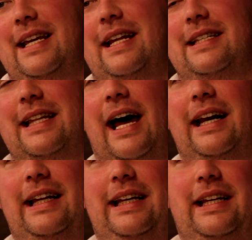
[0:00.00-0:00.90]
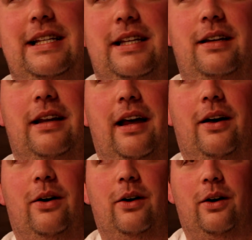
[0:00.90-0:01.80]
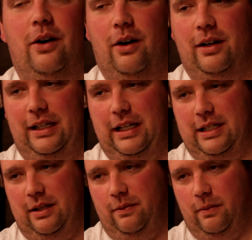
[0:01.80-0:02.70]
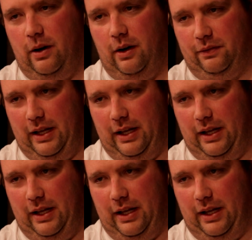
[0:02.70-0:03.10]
say it's not an E D C or uh, E D C uh,